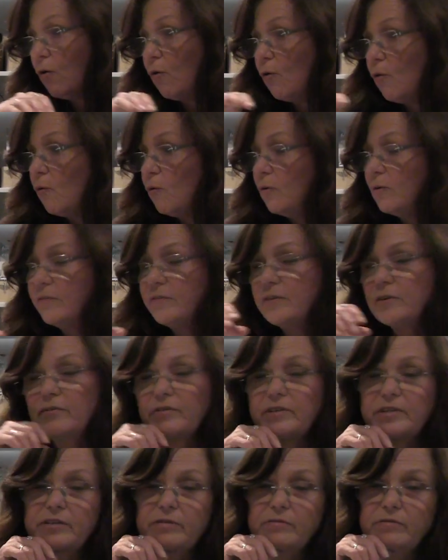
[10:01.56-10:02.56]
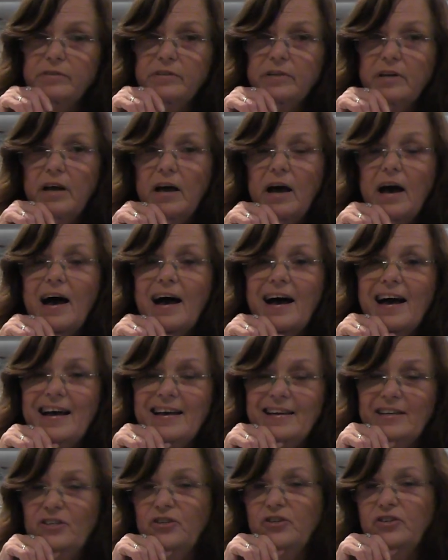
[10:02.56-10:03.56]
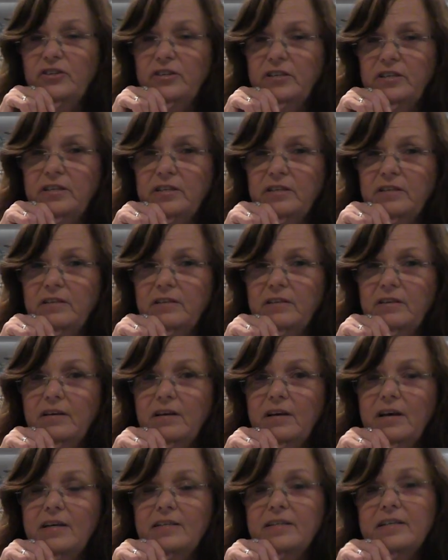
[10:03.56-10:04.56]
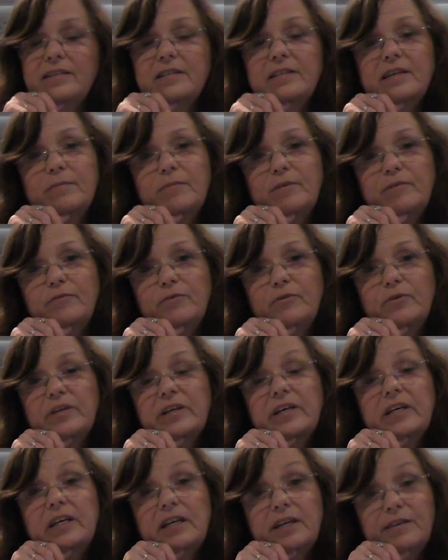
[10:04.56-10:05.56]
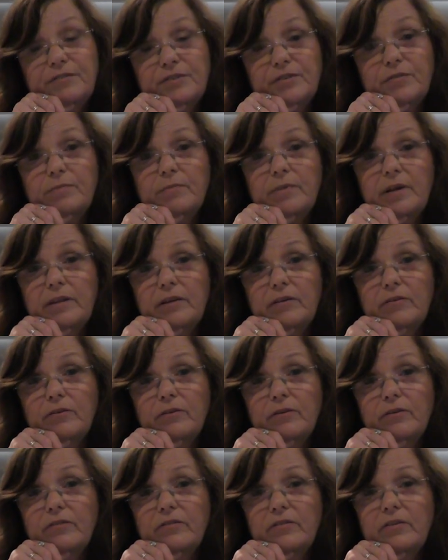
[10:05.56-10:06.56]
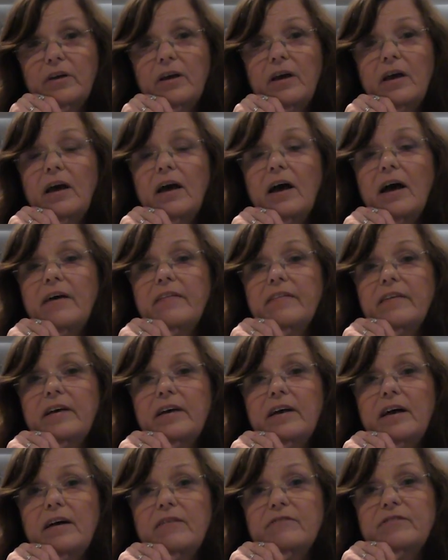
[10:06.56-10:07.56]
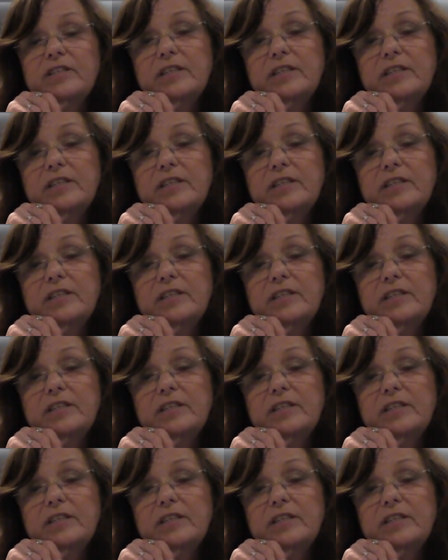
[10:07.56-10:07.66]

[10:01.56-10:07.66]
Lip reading: All of the crystals are ancient. As I said before, they're gifts from Mother Earth, and they have